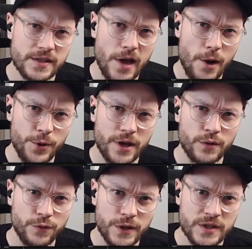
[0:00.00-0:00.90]
see how we
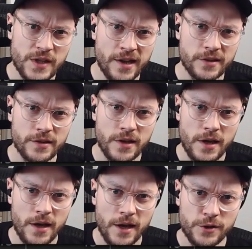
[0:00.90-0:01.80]
can fix that,
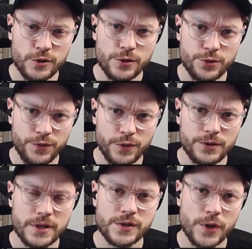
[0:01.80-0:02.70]
and it should
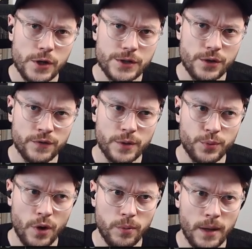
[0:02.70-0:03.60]
reveal the source of the
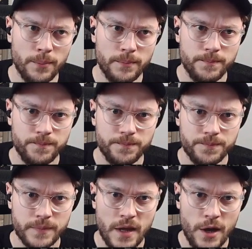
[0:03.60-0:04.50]
problem.
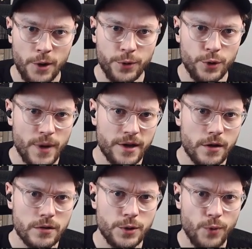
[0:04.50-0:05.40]
We'll make
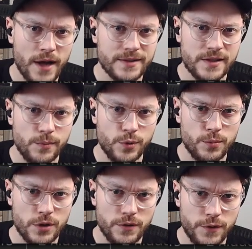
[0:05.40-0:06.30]
only one
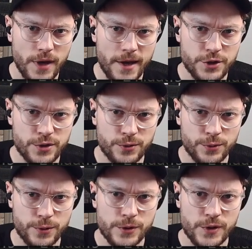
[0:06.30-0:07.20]
simple modification
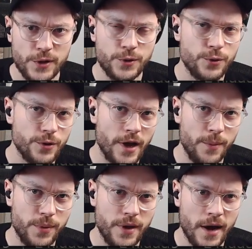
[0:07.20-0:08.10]
to useState hook
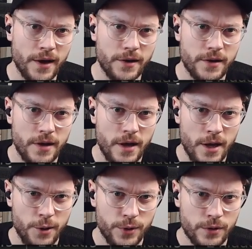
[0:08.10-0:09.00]
API.
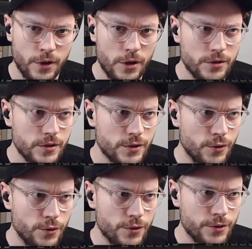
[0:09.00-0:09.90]
We'll call this
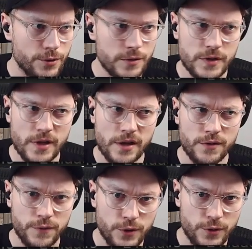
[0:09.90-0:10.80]
hook
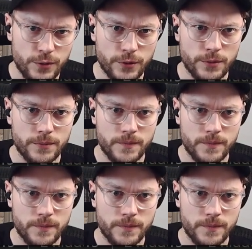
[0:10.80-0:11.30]
useState v2.